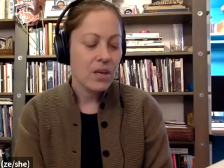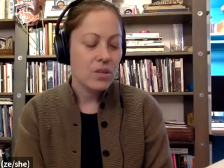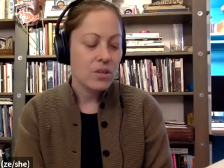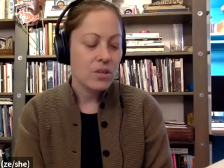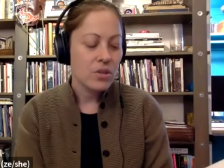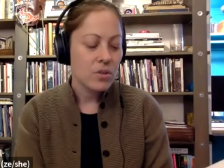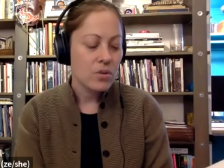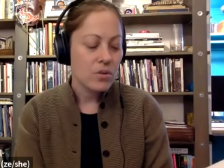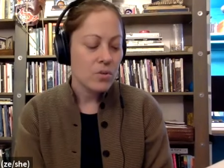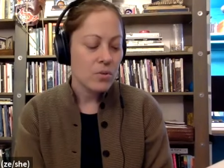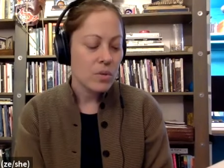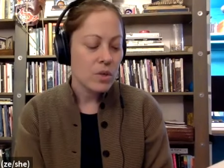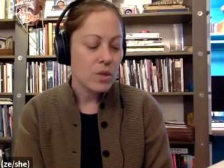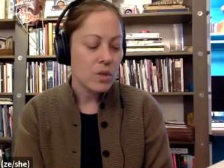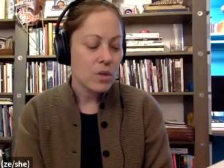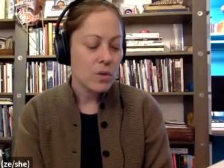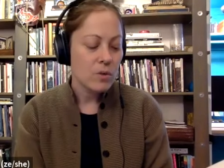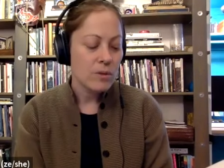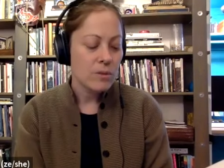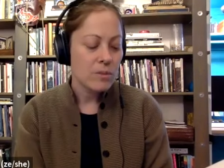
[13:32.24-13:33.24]
Two
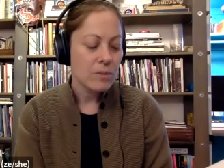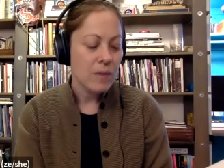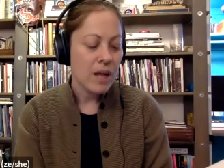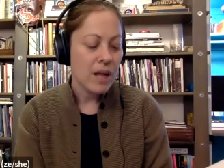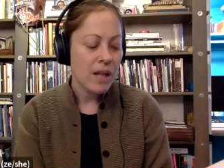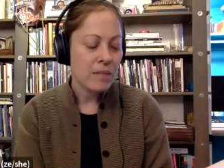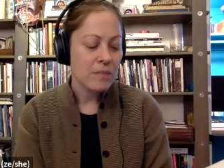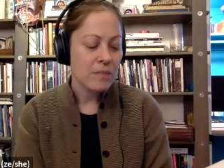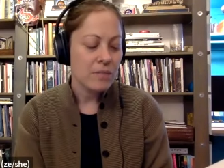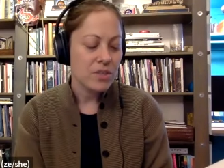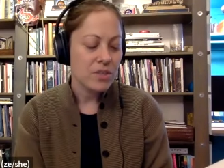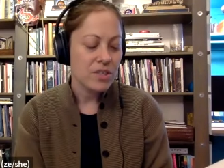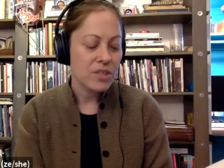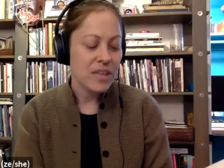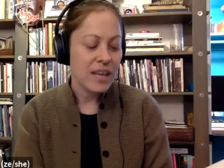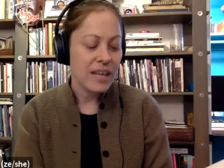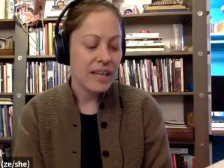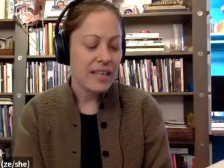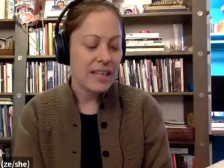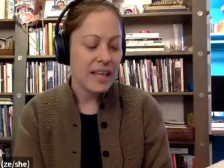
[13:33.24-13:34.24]
whose palms are
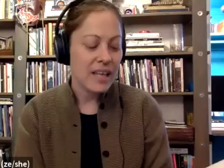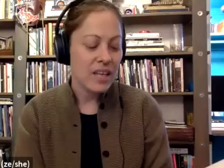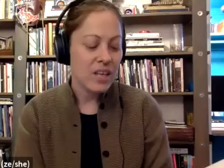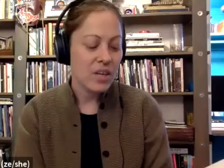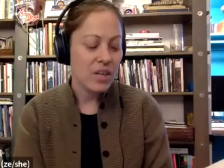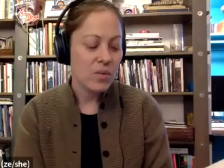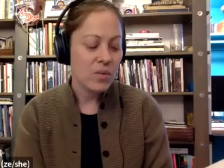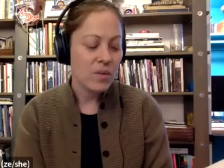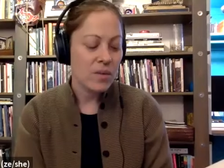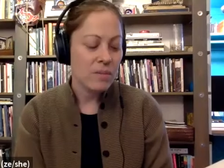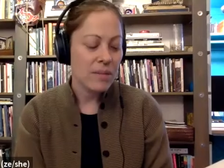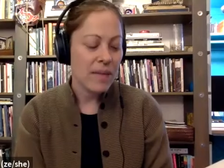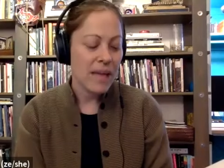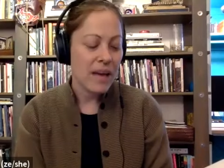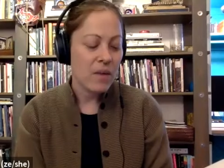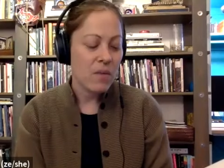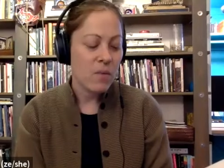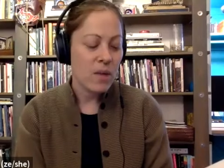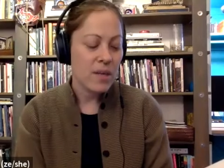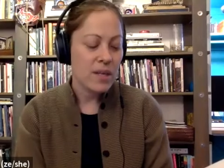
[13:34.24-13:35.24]
dyed yellow with
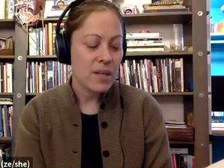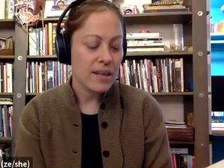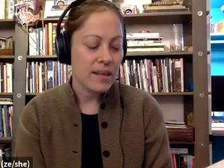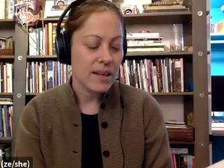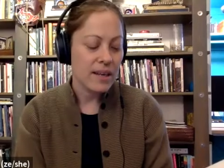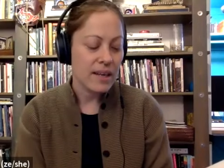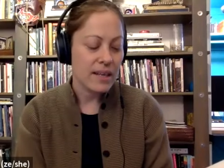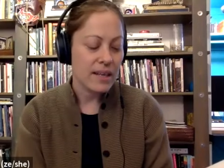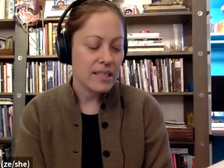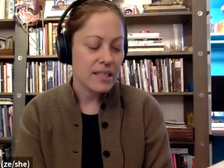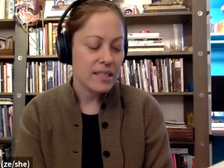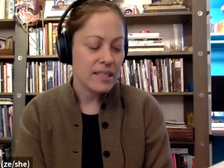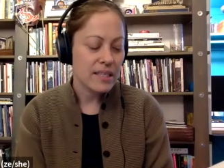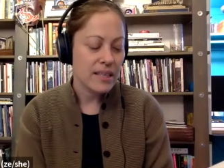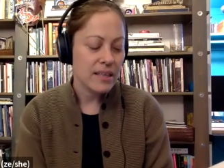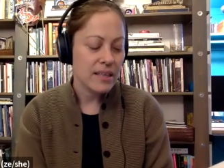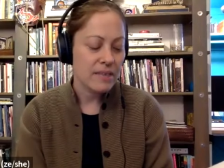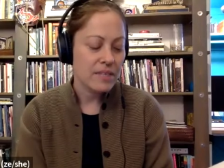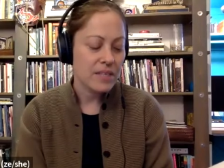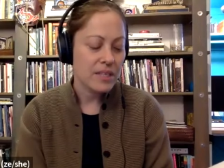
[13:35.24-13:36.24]
black walnut husks
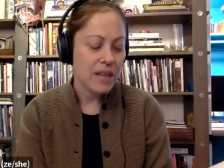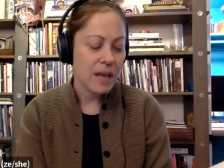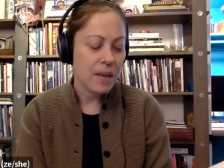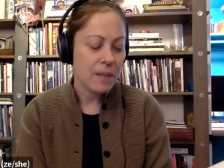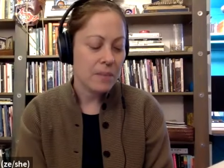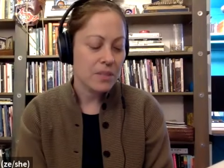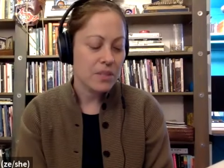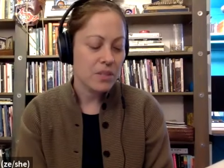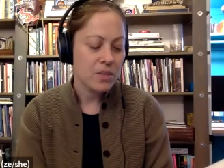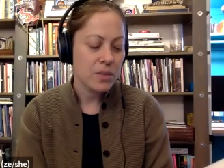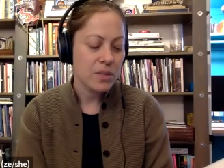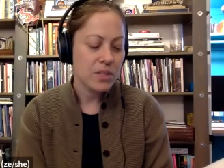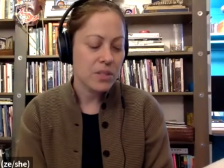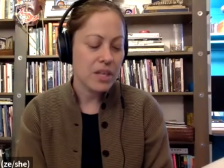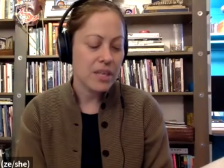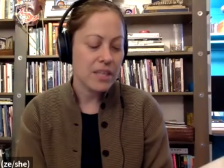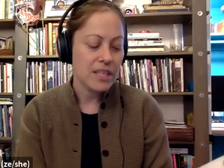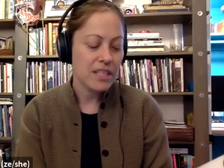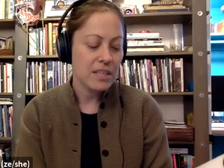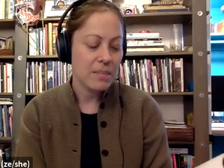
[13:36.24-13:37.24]
have stopped to
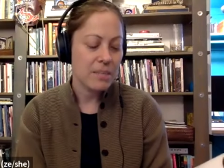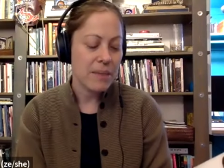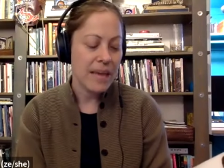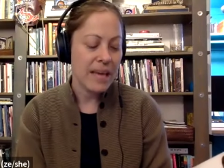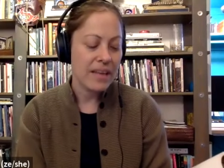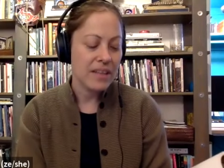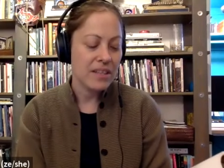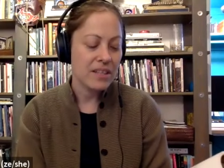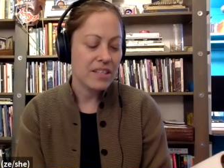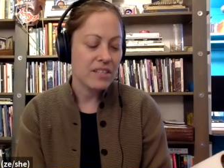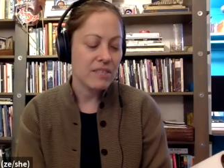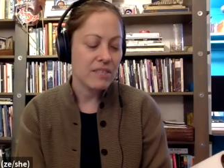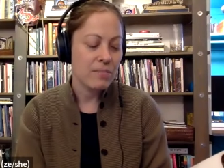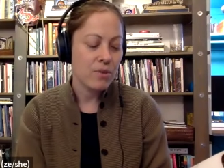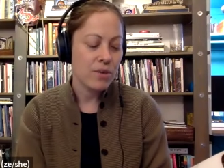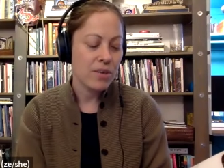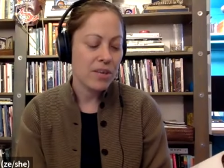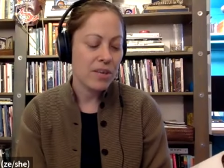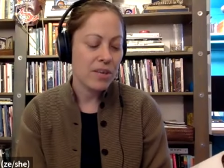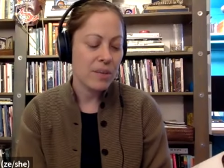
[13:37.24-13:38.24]
adjust the pails of
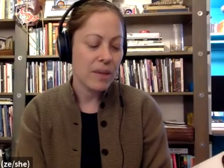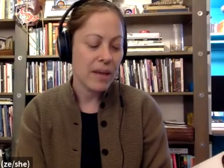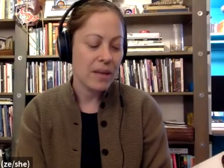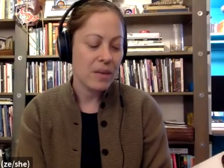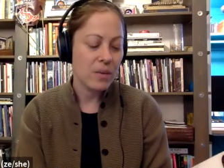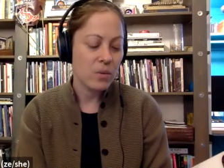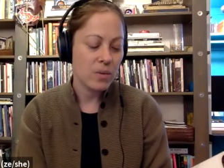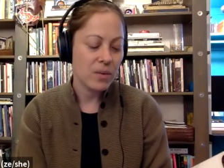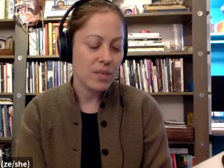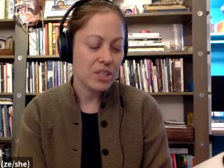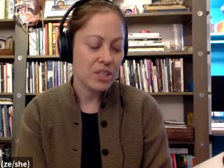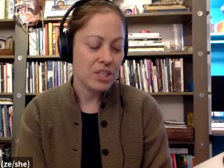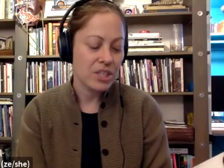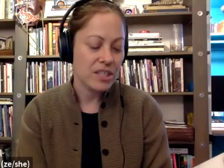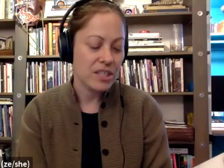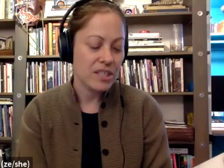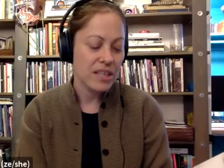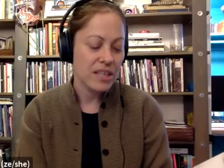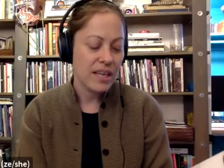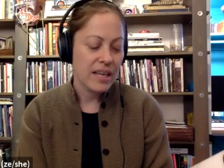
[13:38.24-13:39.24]
porcupine
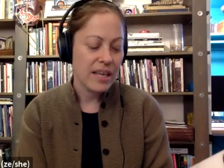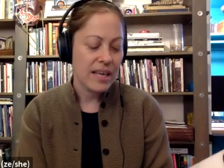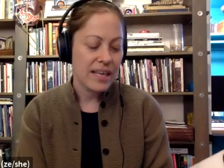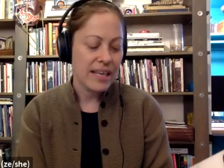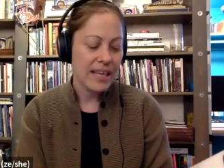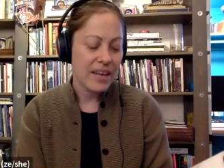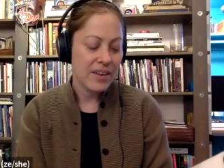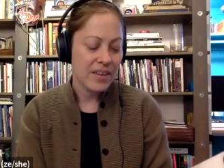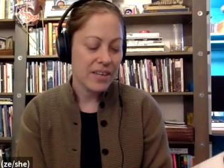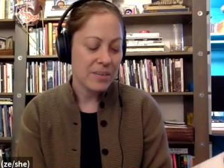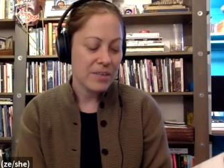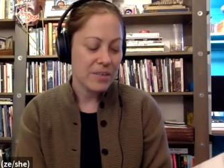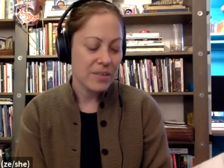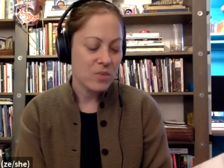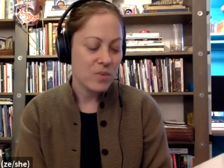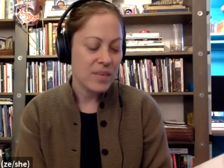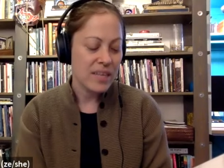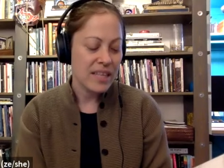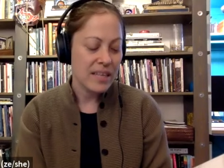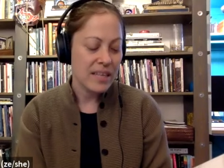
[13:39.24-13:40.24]
oranges carried
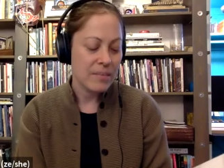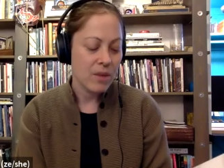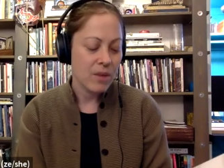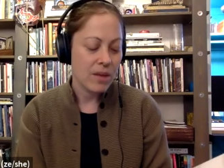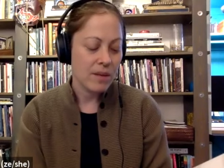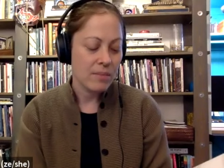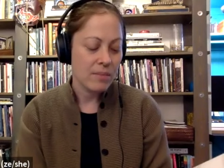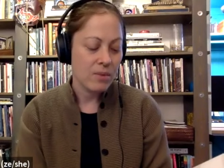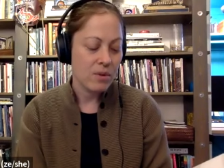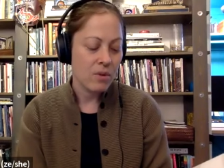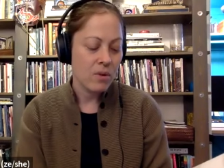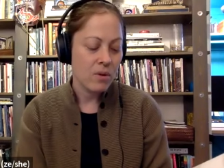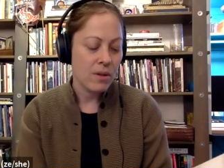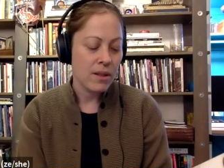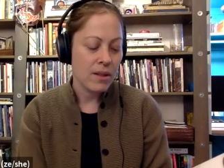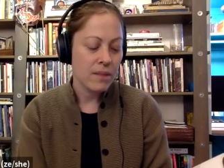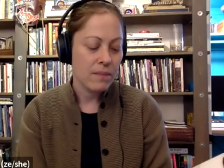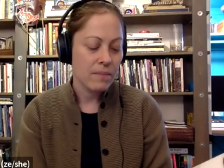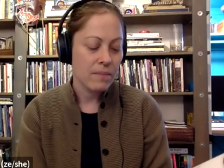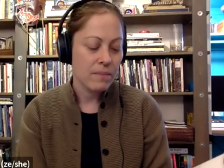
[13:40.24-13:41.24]
between them on a pole.